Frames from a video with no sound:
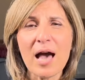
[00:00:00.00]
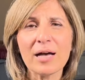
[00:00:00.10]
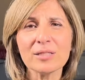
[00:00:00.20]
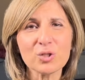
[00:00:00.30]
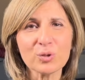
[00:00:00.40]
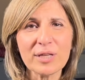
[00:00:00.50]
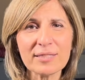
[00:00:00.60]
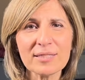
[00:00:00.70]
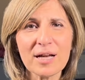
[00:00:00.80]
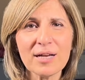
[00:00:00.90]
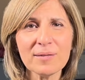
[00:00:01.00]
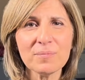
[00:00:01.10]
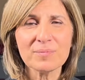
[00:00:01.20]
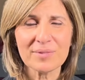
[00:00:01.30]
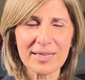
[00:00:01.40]
Until next time,
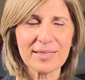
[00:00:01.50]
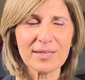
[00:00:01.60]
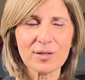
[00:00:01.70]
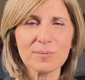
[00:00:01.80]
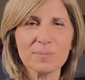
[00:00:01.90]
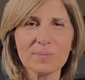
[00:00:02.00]
take care.